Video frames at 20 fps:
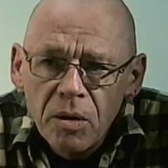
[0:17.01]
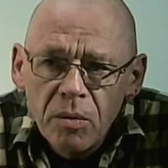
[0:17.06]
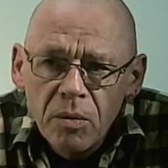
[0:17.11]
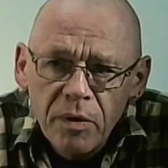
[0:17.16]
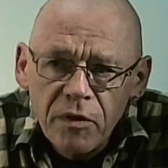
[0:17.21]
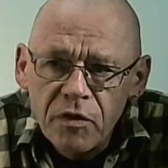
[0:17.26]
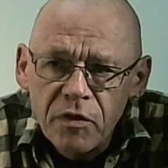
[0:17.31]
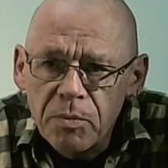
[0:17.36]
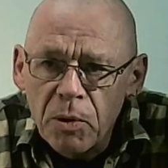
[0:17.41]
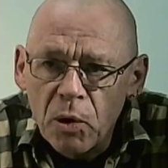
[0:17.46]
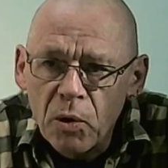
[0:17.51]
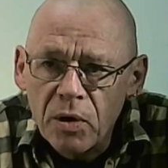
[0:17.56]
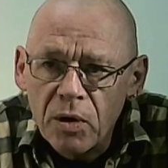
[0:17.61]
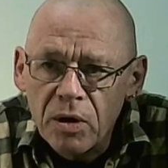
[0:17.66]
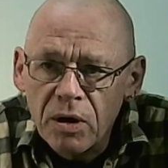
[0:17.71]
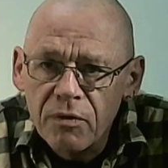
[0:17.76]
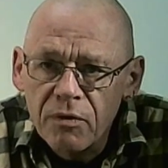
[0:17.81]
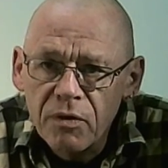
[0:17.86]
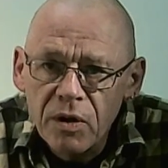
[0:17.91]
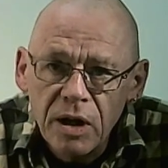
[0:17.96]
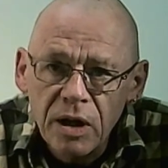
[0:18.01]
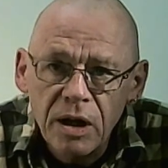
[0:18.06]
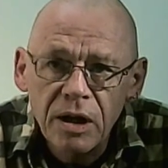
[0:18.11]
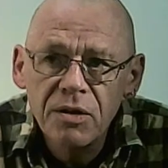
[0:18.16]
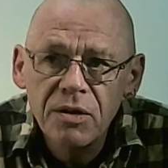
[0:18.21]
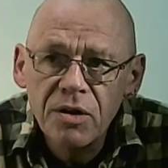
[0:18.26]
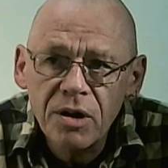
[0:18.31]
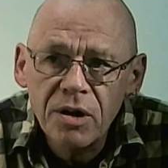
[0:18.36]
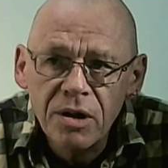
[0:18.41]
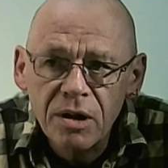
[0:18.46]
We've spoken of the
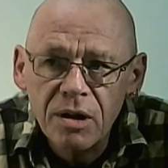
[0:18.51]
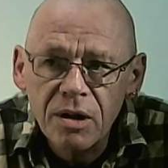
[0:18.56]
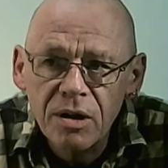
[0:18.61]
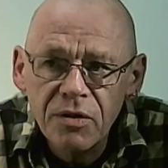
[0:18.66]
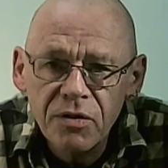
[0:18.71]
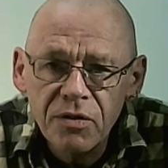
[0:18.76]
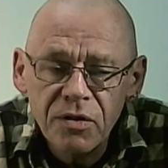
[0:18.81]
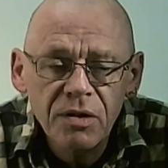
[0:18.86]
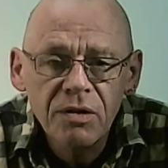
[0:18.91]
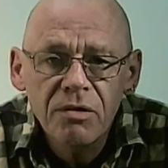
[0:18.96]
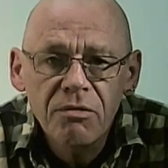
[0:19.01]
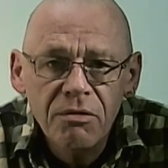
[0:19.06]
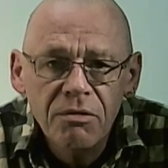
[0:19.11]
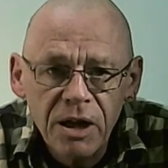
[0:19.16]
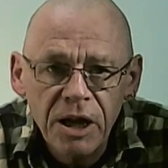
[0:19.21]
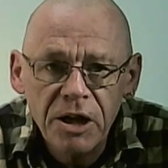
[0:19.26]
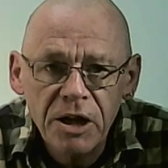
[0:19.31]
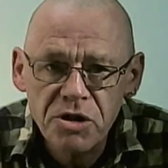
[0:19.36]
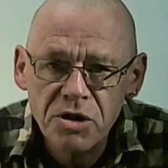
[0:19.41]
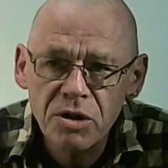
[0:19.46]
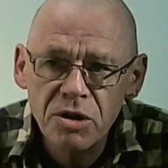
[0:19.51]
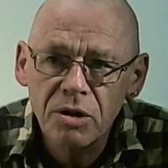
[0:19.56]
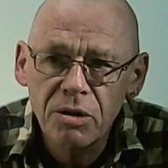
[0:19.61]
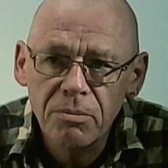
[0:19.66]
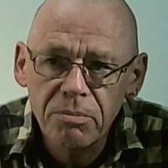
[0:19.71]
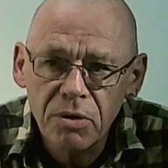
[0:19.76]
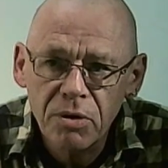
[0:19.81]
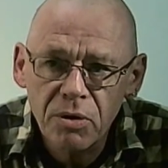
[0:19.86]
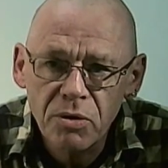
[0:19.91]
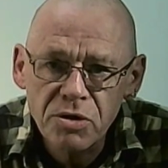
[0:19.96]
internalist and the relational
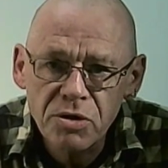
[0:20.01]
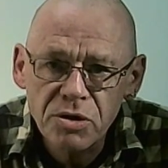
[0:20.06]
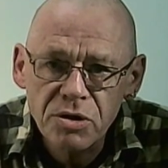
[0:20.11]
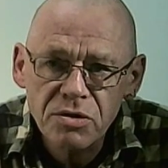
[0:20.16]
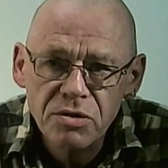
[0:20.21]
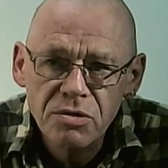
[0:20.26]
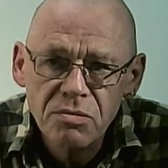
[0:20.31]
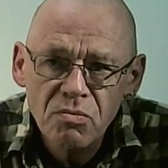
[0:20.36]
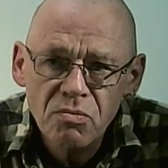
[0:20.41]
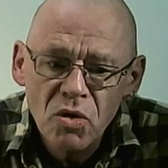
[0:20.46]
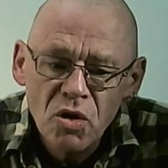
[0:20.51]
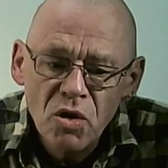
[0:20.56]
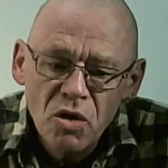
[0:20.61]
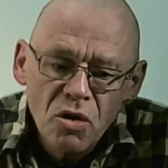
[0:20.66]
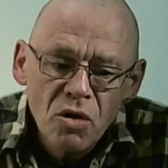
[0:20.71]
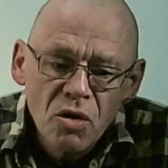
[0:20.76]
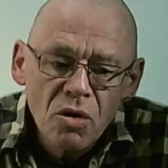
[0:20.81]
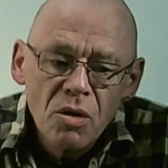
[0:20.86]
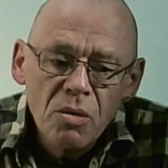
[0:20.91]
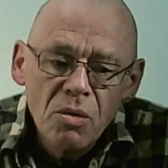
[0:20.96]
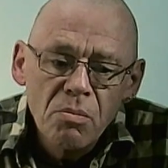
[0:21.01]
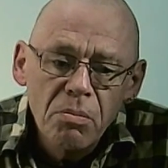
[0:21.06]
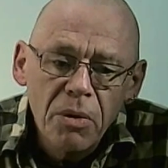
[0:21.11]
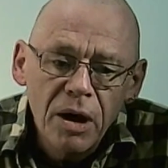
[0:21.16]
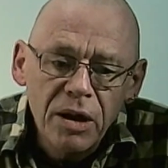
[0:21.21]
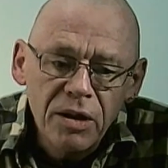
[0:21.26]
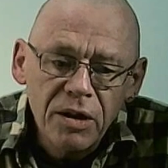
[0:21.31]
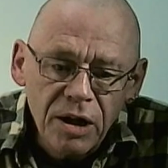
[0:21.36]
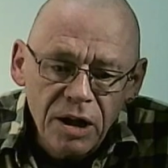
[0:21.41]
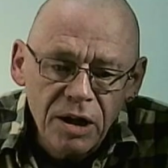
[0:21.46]
approaches.
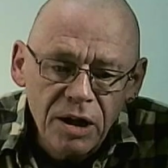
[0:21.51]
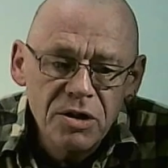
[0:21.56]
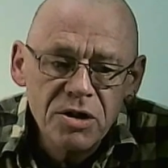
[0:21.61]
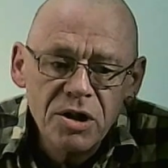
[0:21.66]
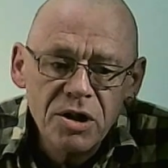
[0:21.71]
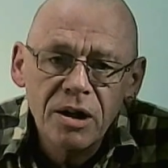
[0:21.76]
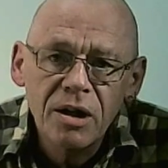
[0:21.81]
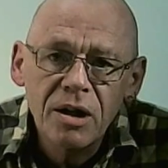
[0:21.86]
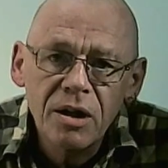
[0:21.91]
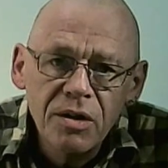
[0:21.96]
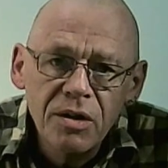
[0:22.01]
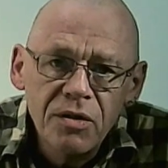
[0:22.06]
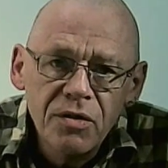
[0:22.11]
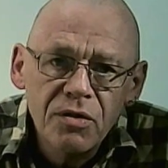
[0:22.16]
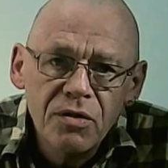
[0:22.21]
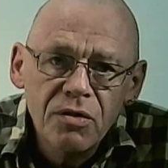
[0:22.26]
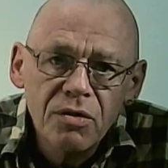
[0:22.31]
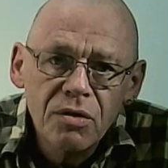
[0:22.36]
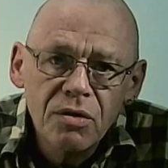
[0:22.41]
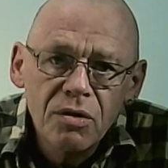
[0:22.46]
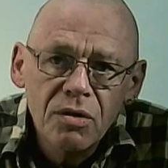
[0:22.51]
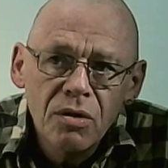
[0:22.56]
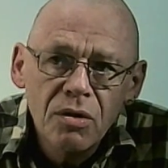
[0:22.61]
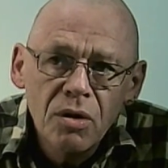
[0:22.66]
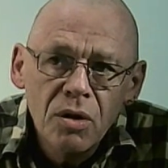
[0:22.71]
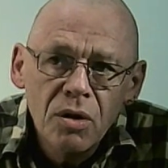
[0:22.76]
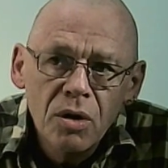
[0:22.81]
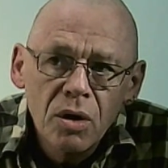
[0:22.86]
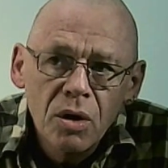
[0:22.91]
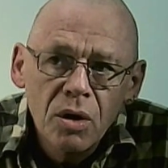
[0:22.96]
By the internalist,
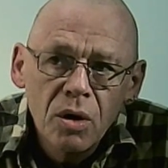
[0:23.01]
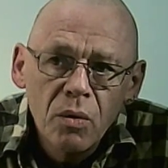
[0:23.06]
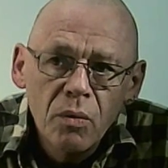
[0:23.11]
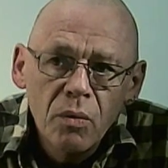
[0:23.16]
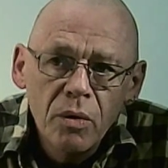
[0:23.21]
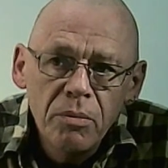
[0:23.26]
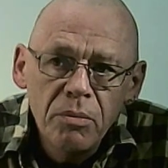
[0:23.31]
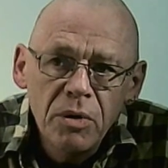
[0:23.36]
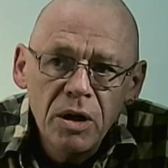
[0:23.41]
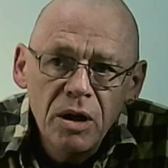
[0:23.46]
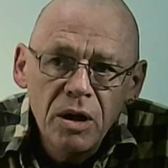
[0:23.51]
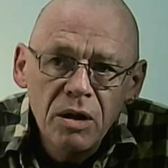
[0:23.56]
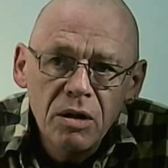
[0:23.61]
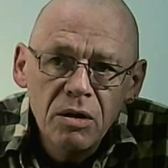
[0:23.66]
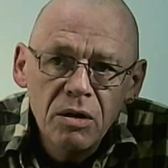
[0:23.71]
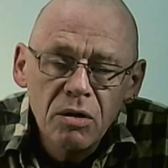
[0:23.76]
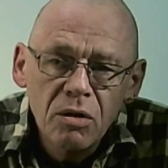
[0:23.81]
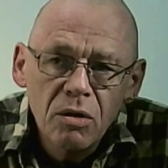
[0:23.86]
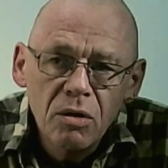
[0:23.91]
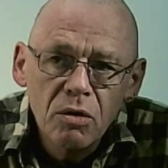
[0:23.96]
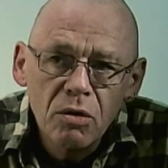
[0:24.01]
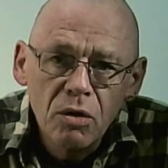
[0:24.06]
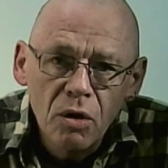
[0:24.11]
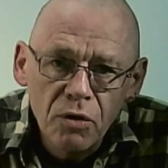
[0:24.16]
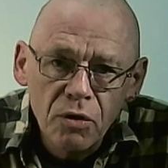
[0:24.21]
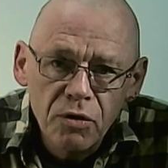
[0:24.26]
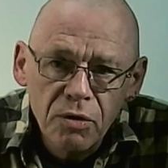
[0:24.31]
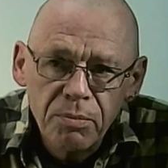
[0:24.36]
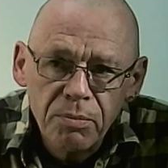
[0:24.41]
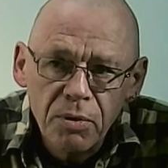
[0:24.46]
we mean
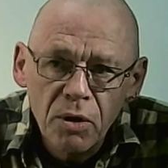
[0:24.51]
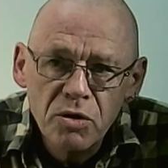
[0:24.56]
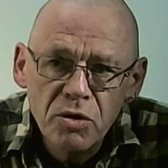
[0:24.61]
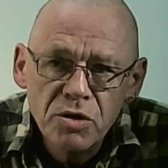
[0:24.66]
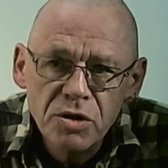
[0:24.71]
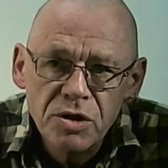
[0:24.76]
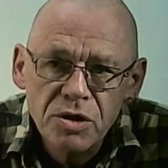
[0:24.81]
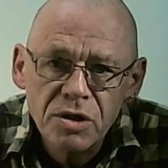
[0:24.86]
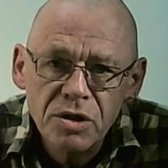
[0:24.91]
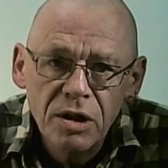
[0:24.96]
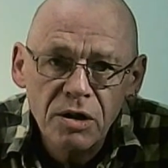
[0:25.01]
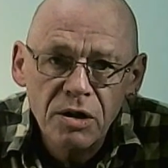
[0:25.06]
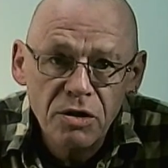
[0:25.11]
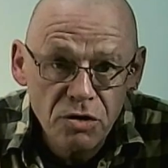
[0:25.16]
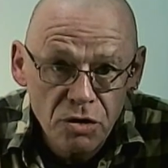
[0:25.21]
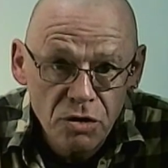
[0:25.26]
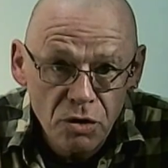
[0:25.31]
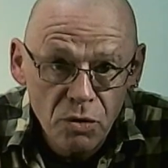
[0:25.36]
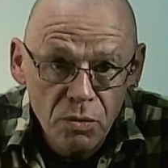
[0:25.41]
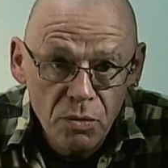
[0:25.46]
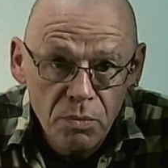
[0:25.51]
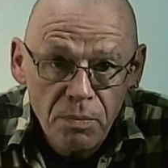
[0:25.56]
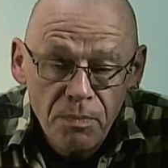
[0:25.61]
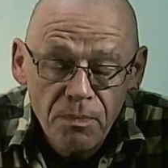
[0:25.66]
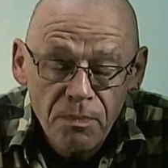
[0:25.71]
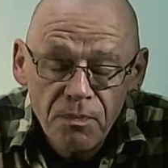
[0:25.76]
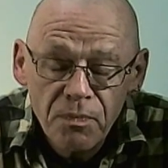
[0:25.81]
those approaches that assume